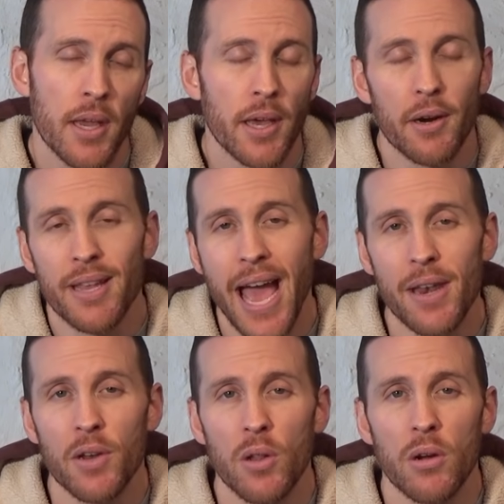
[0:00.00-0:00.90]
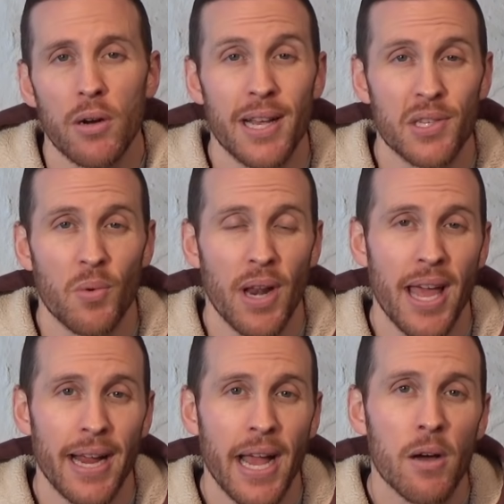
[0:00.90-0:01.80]
and our cat no longer has anywhere to
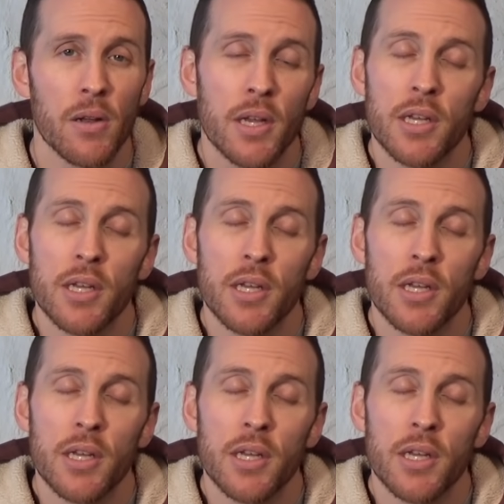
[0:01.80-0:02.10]
hang out.